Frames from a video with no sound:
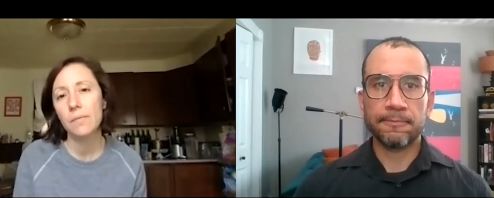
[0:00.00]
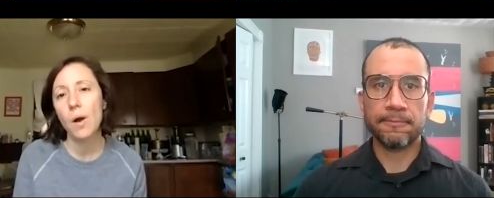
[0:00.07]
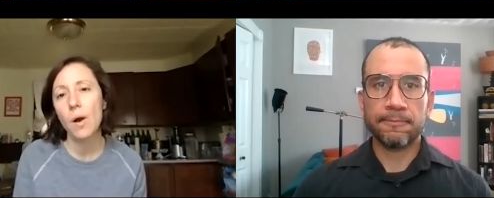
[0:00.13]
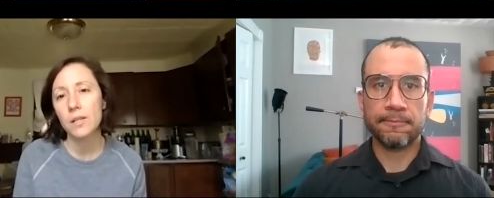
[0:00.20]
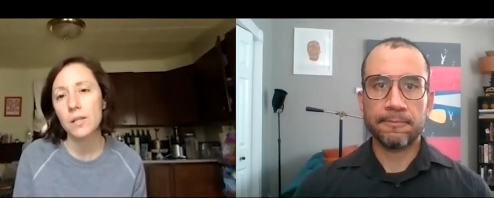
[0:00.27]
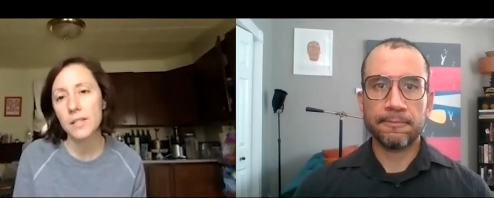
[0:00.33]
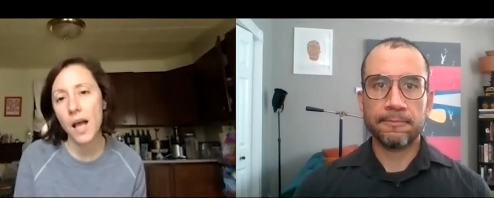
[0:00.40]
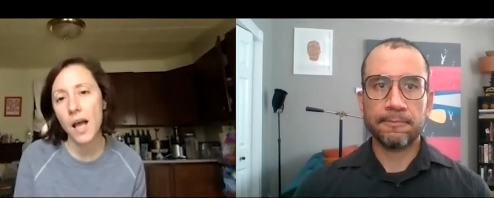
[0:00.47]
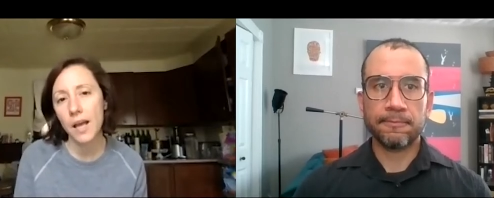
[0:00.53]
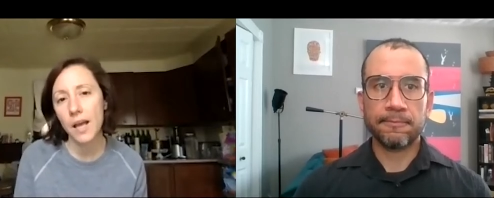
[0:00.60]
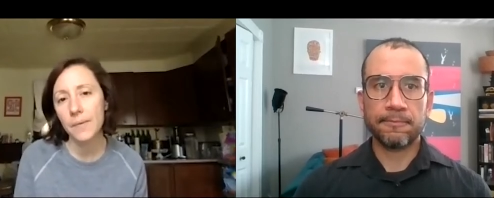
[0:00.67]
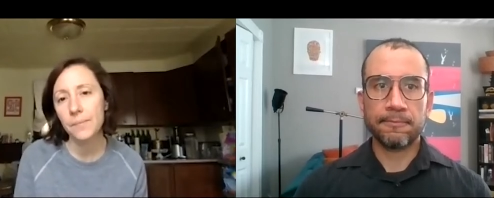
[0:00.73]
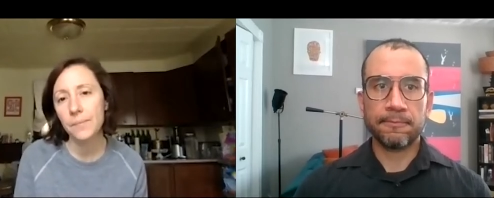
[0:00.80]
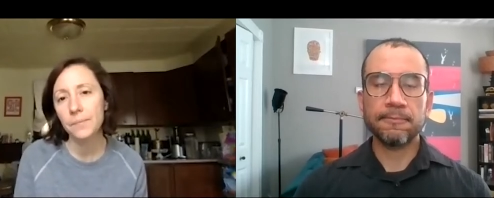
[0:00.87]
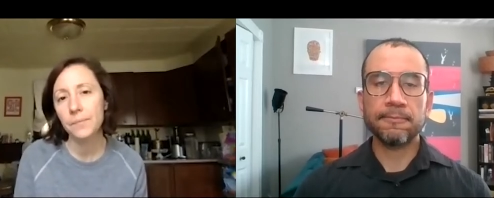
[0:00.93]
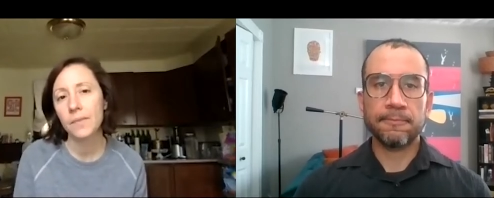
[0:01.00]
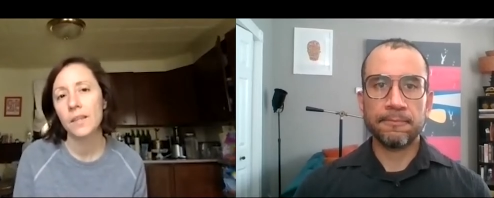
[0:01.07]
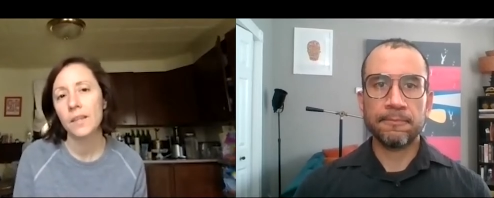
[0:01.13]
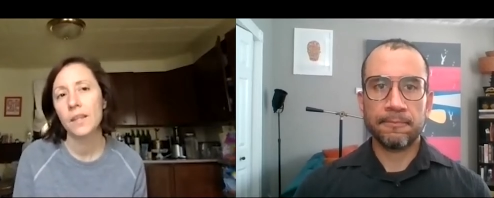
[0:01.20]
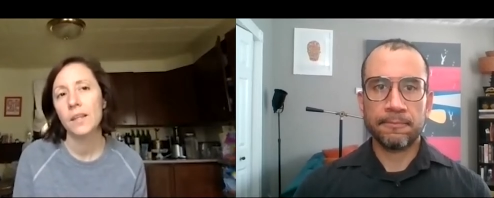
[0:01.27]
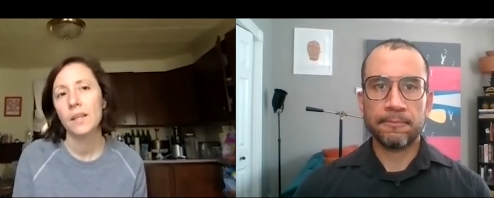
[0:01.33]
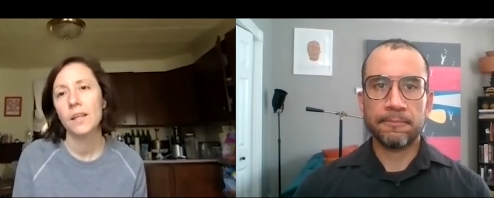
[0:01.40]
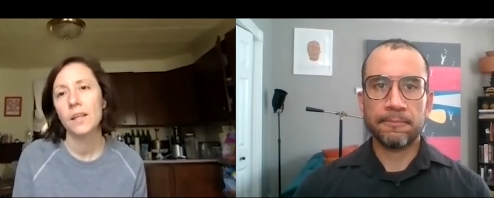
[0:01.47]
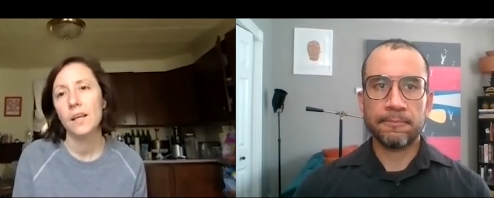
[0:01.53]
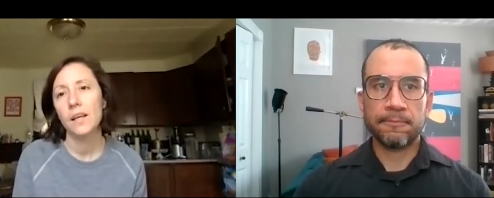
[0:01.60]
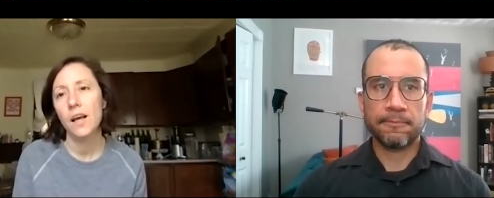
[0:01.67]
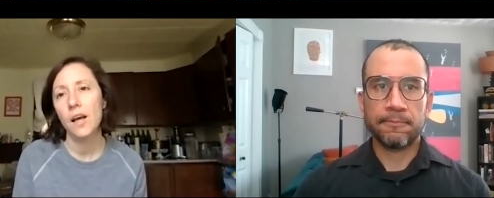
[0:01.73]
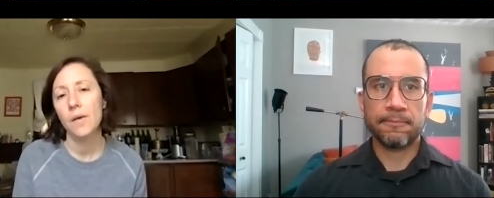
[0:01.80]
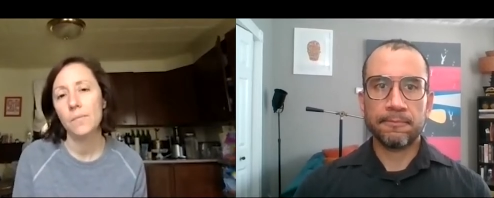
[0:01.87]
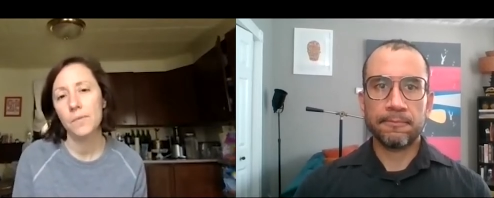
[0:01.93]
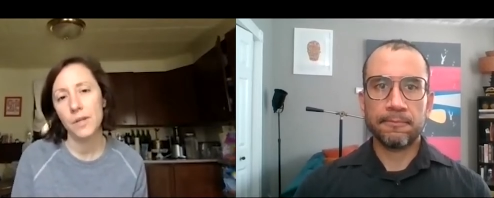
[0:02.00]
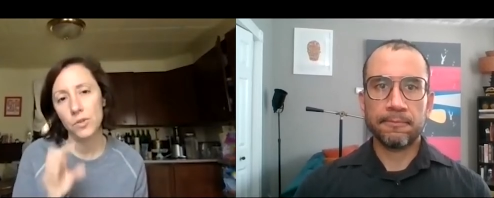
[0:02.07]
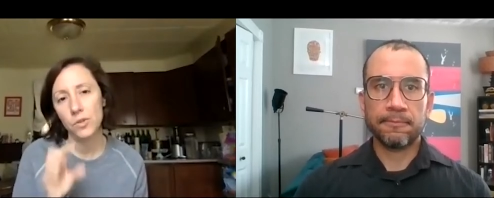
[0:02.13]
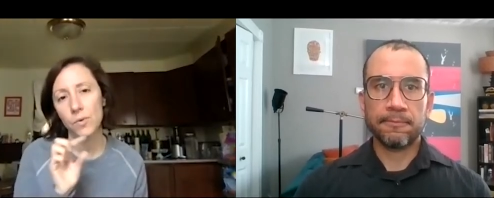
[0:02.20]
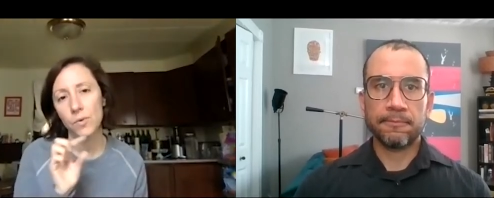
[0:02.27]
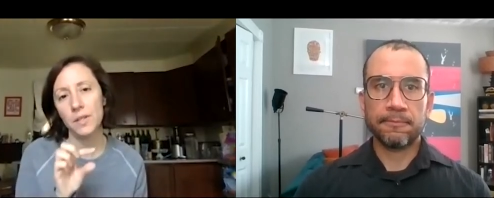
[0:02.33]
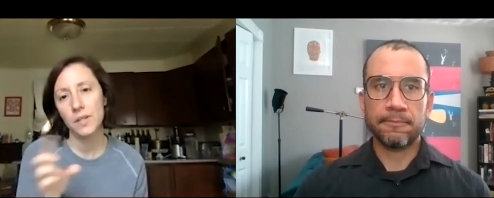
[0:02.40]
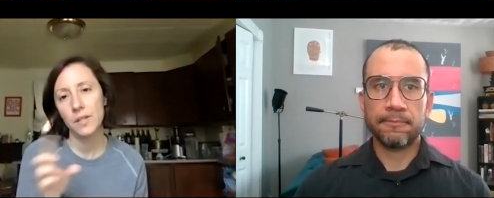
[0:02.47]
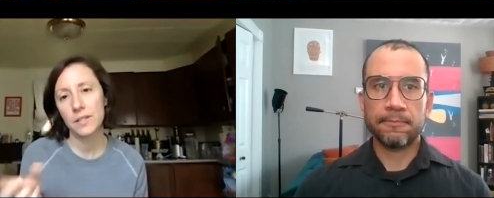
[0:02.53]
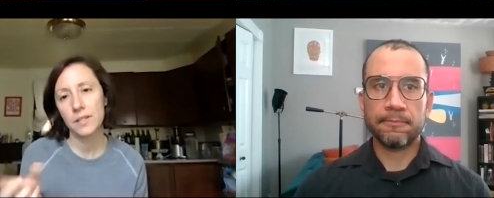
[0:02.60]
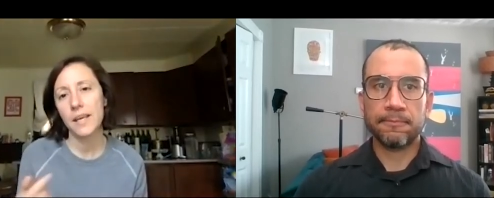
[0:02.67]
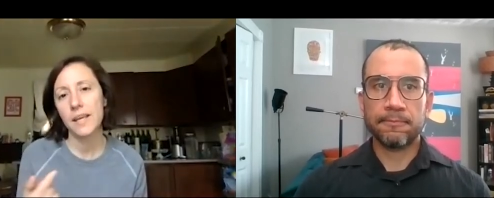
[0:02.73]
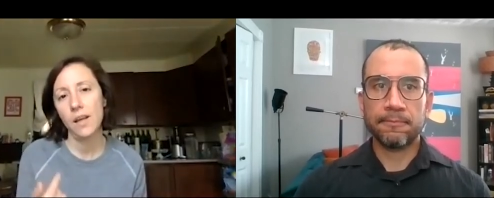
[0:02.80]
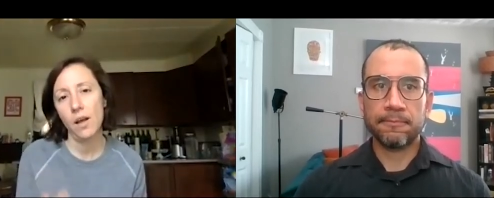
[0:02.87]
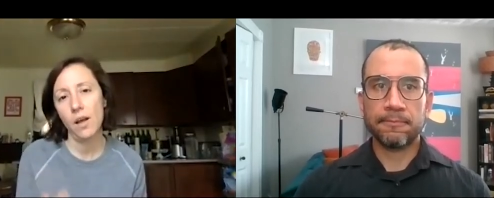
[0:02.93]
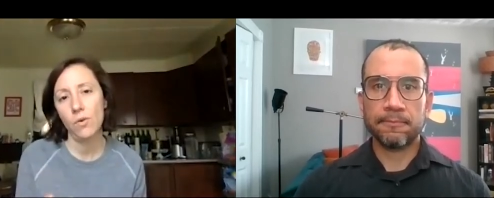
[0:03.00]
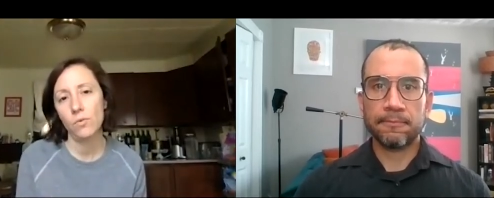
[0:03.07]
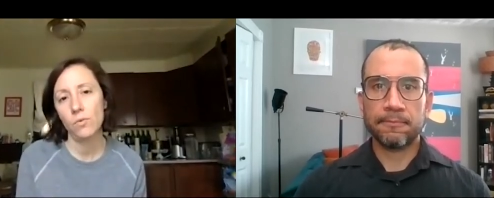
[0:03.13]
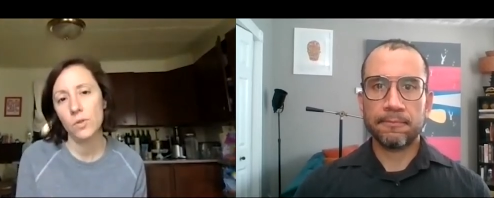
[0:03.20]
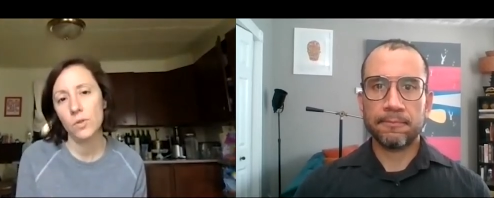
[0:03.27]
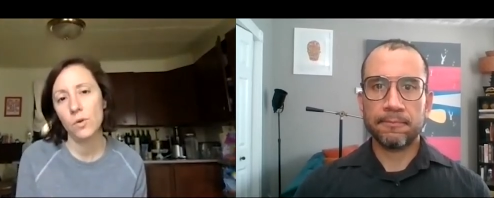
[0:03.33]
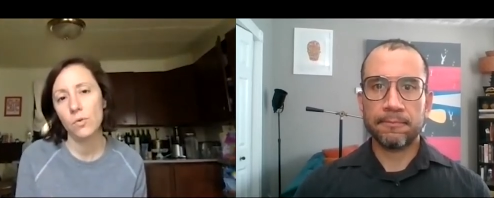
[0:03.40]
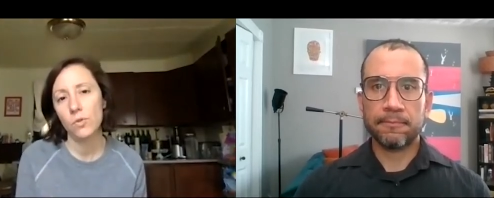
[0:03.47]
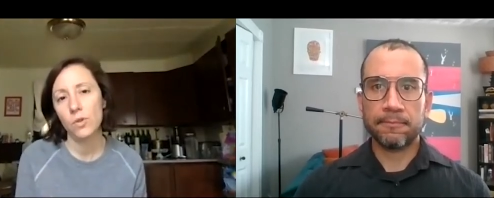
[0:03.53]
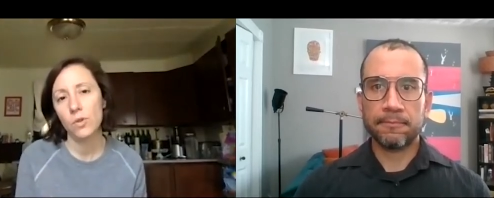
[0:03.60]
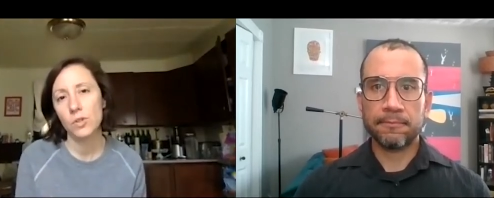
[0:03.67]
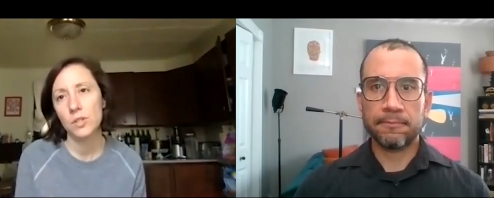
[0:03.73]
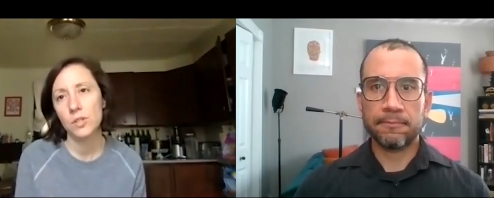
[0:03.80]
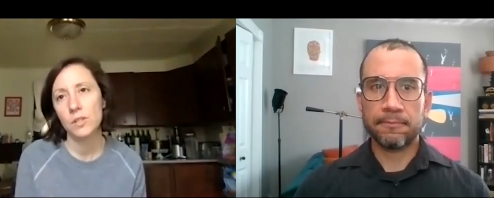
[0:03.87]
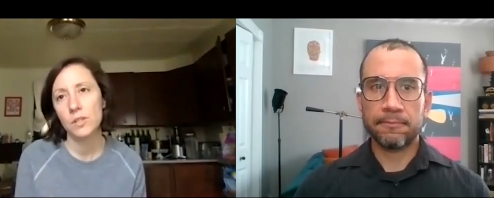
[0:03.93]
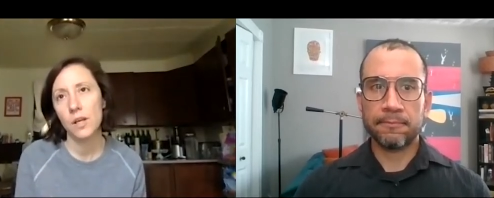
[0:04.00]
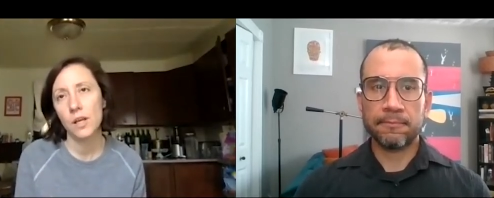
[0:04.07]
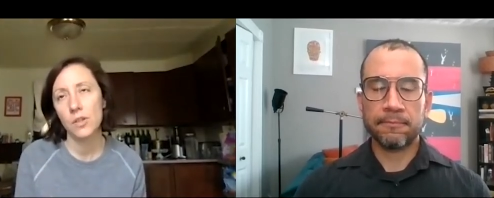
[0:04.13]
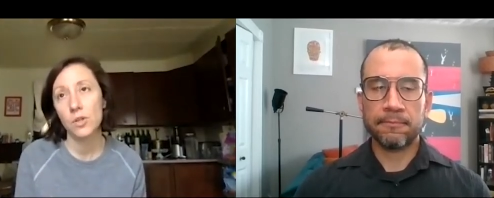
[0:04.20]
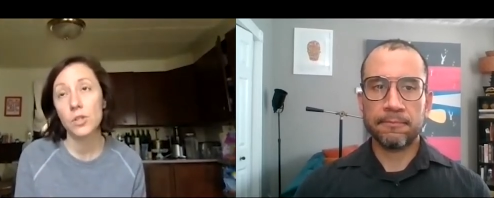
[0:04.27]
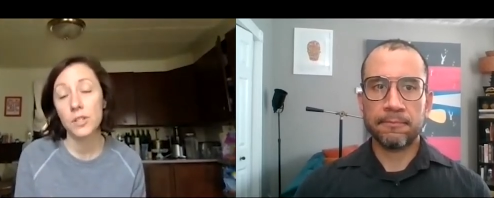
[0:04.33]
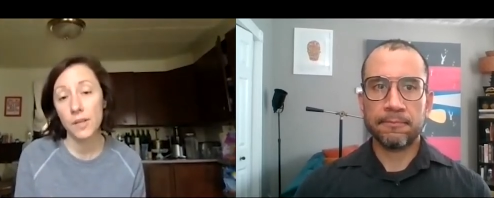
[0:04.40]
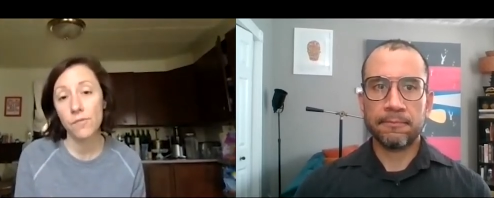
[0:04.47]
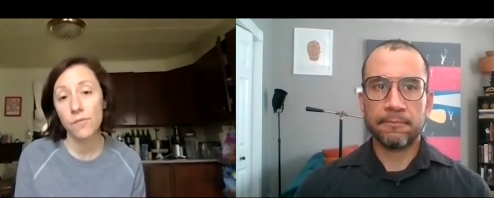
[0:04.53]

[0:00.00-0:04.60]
Speaker 1: part time. Um, they're doing the takeout, you know, Thursday, uh, Thursday,